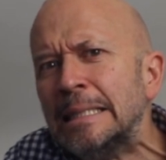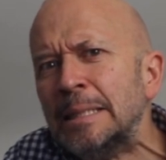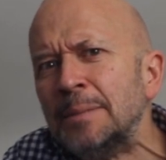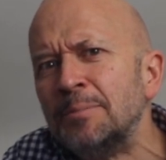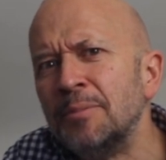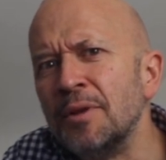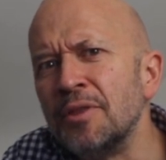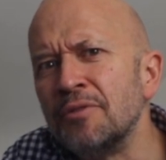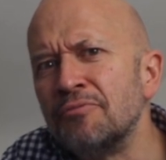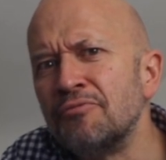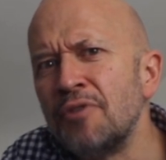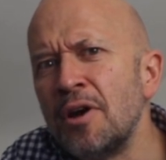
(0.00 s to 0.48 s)

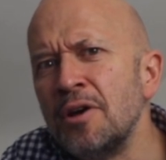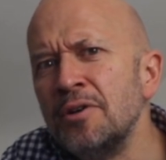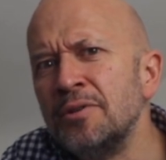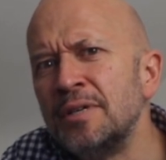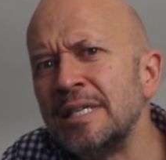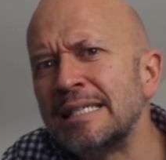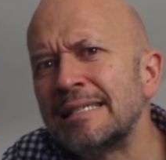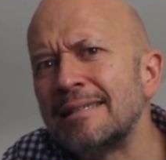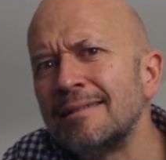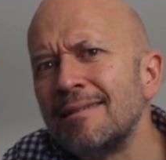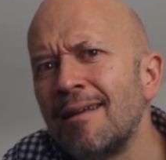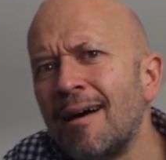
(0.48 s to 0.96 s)
but the road
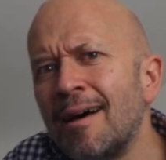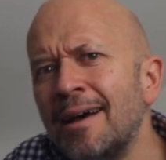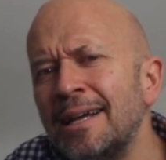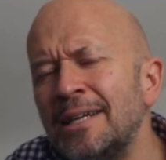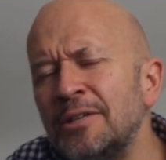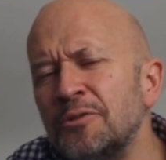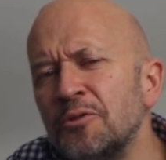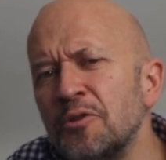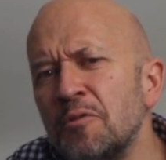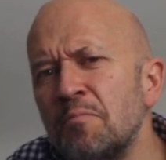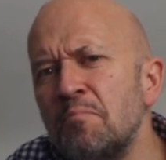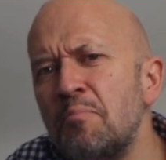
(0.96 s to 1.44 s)
is
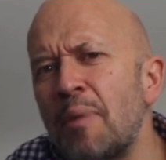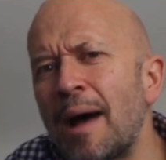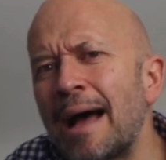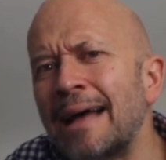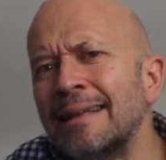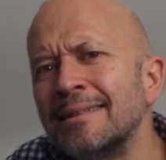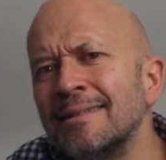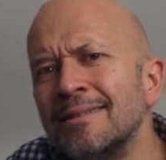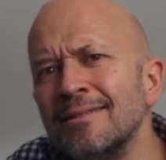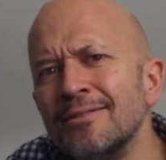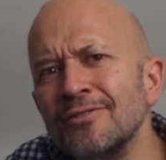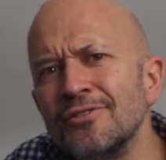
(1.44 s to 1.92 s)
lined with
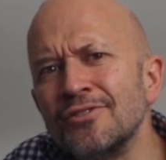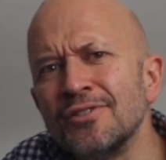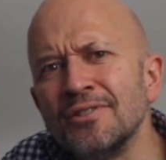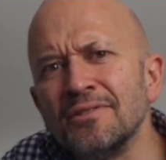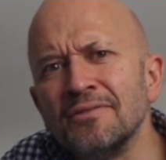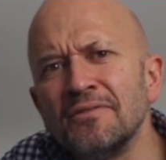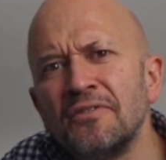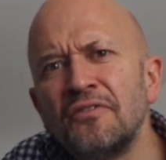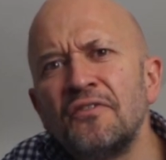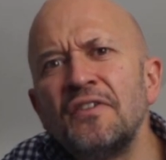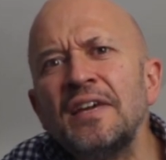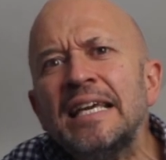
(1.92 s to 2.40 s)
bands
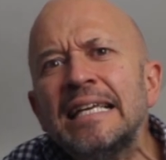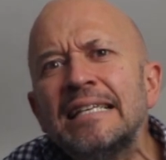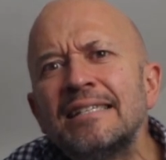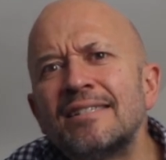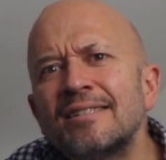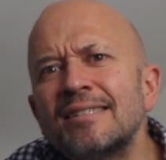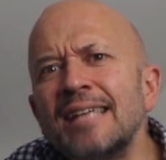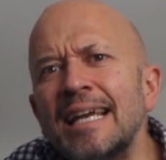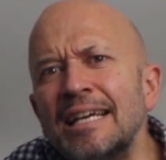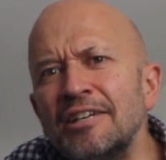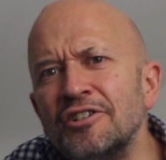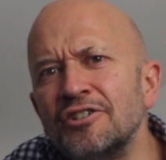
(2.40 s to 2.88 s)
and feed
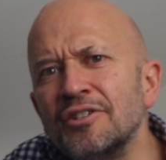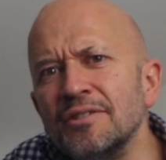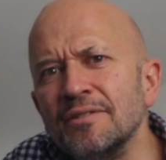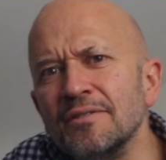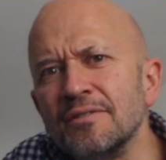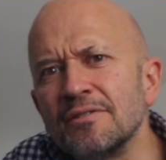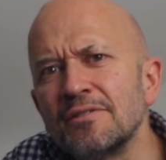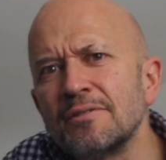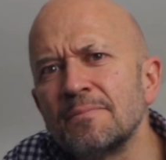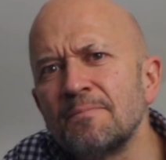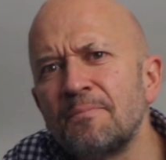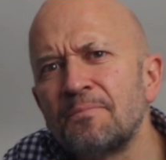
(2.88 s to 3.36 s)

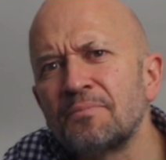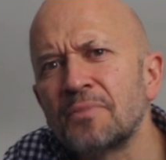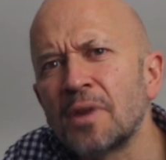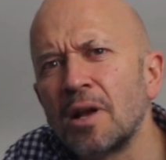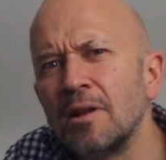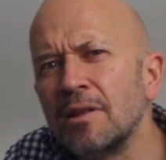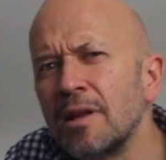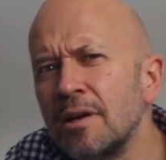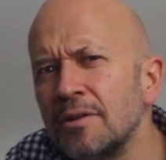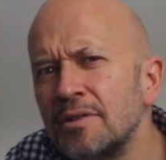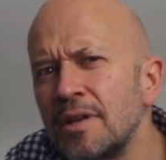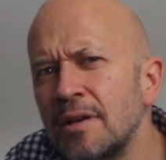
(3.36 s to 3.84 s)
stations.
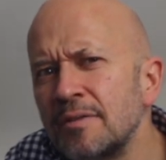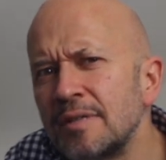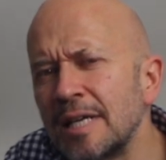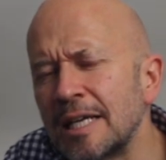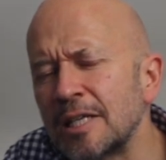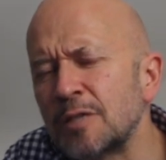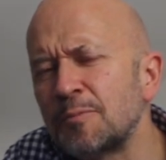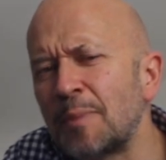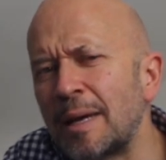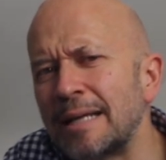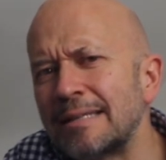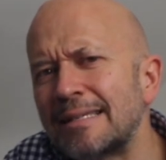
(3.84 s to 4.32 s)
Although don't
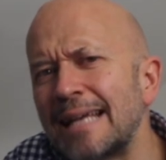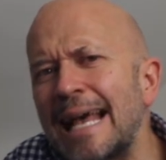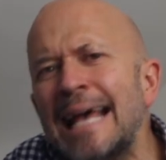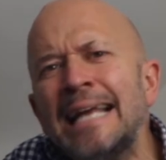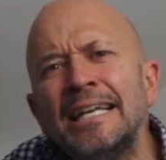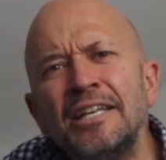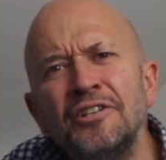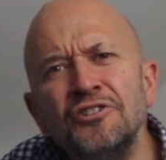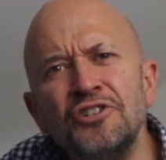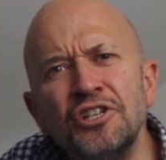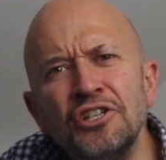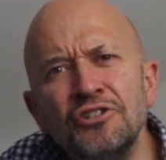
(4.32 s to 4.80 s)
expect
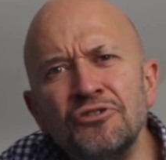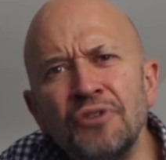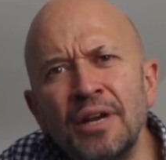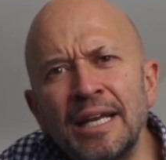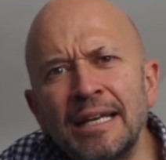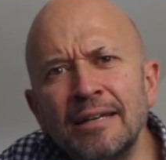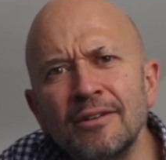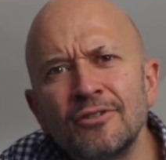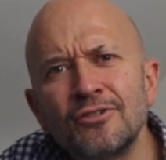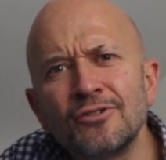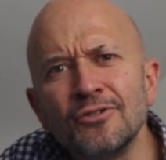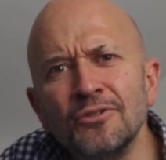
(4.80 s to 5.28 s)
energy
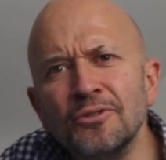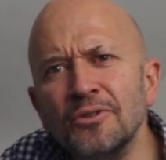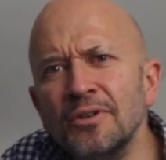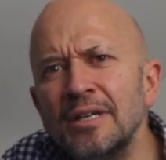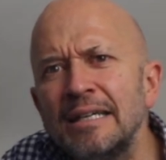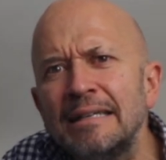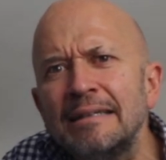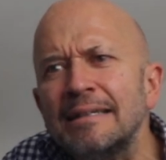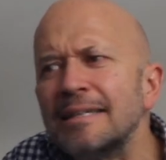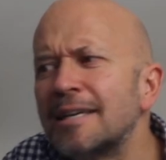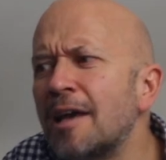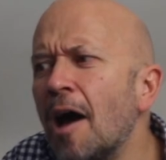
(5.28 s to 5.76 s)
drinks or
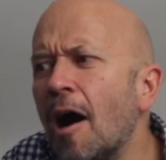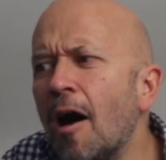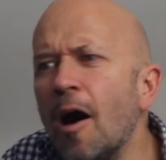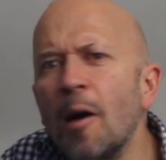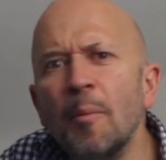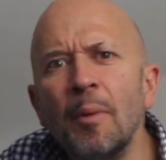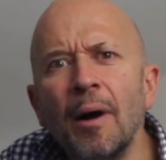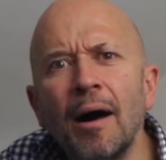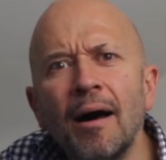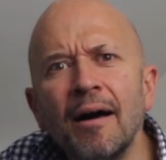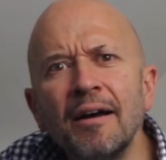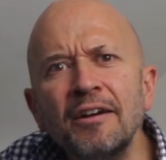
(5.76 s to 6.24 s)

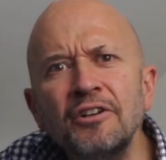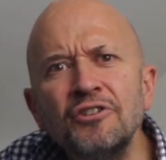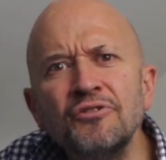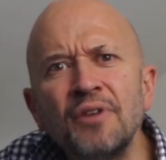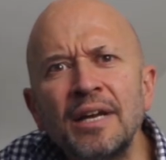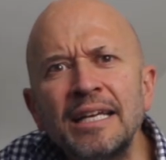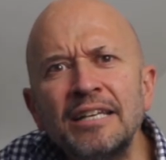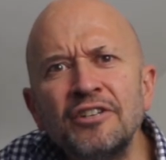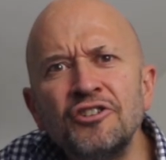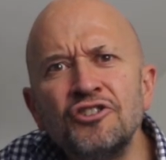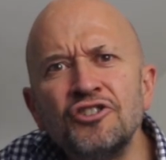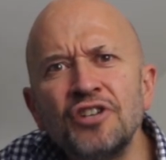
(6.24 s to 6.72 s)

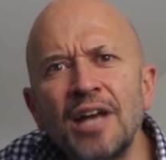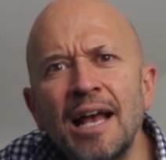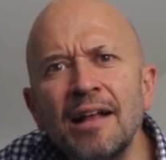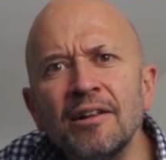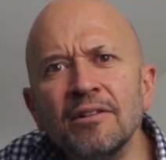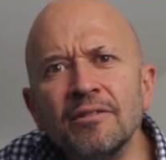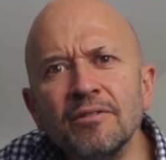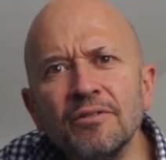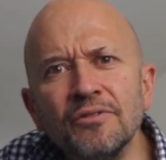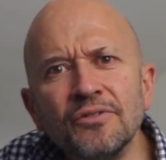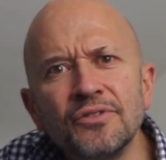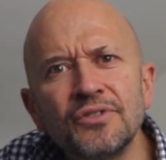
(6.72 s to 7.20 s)
carbohydrate
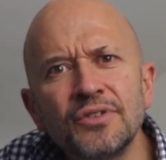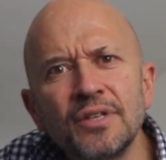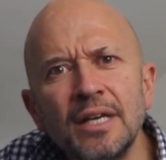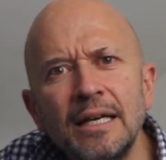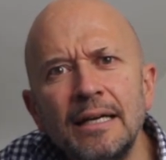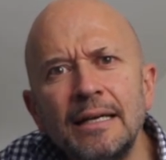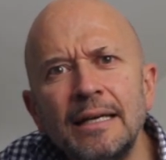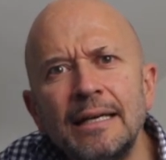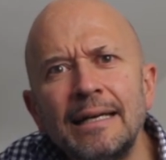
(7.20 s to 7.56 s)
gels.